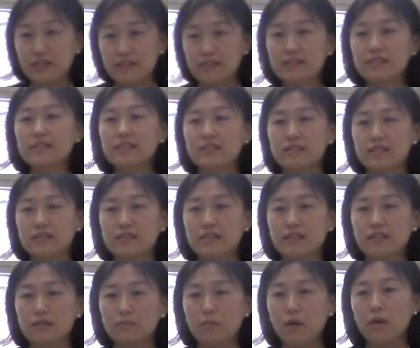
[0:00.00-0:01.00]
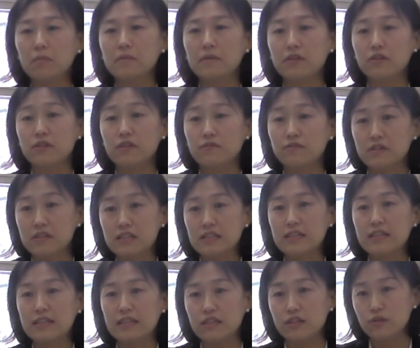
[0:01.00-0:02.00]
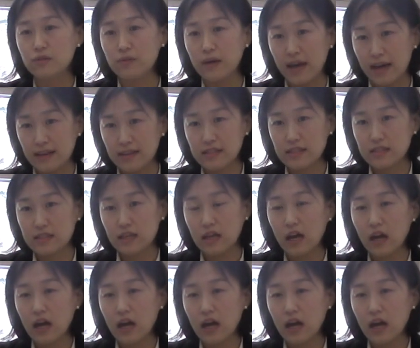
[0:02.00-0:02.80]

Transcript: assistants in a public university in the US.